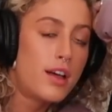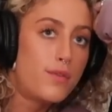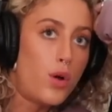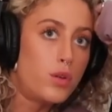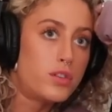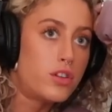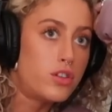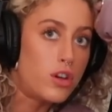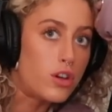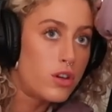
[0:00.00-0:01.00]
falls on
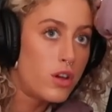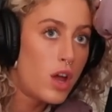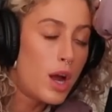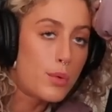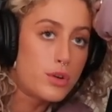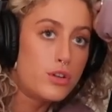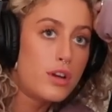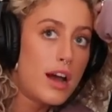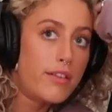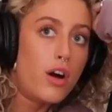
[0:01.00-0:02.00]
you, where you
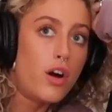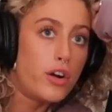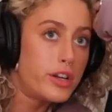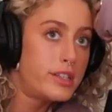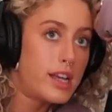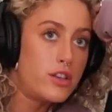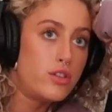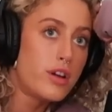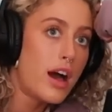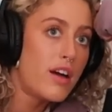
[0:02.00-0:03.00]
have a house and
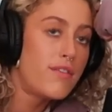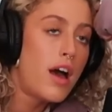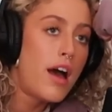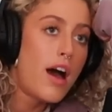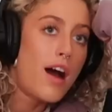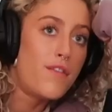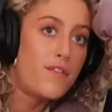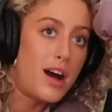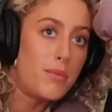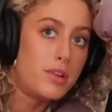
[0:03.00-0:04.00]
you have a
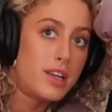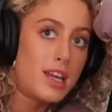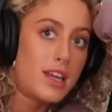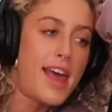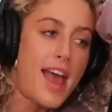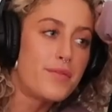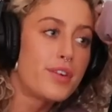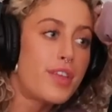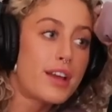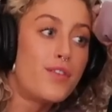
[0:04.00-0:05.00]
family and
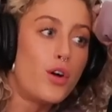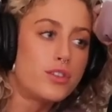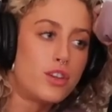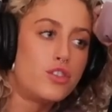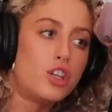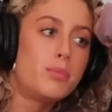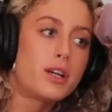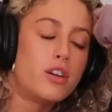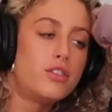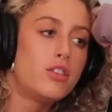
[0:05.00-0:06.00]
everything falls on you
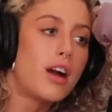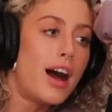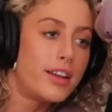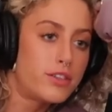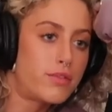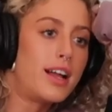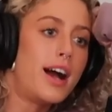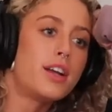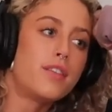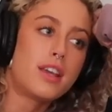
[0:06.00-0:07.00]
because you can't
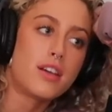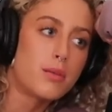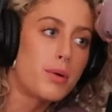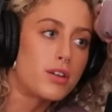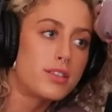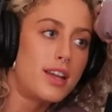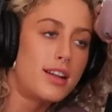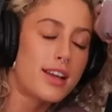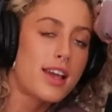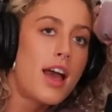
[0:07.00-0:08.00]
rely on the other person.
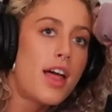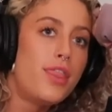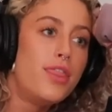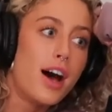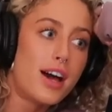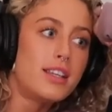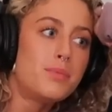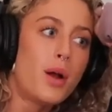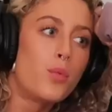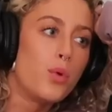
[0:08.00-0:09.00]
Like that is
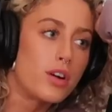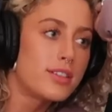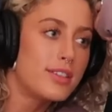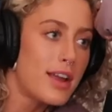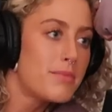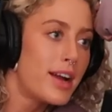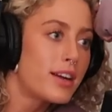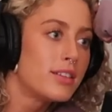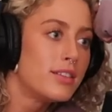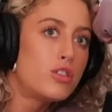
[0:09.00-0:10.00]
my worst
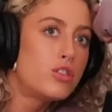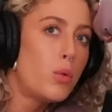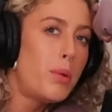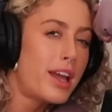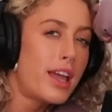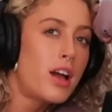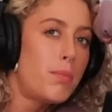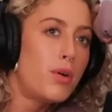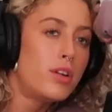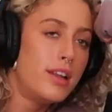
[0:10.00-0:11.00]
nightmare. So picking up
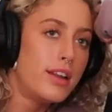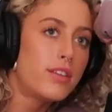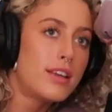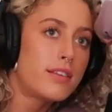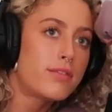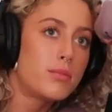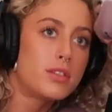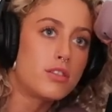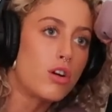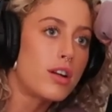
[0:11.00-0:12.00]
on little things from the
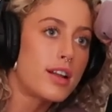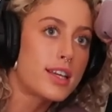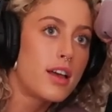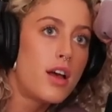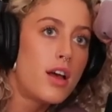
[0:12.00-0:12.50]
start, like